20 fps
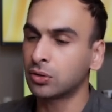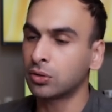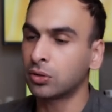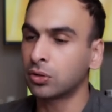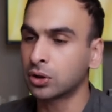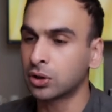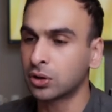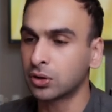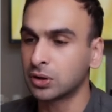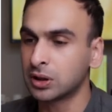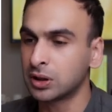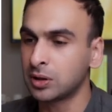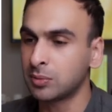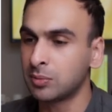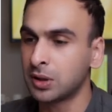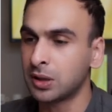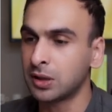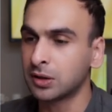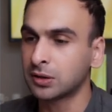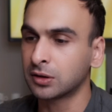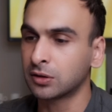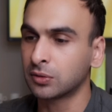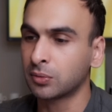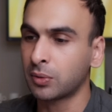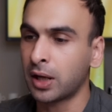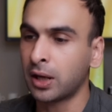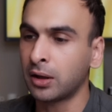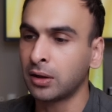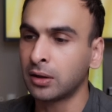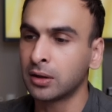or your team meetings as
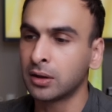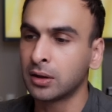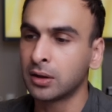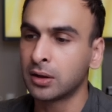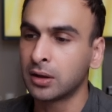well.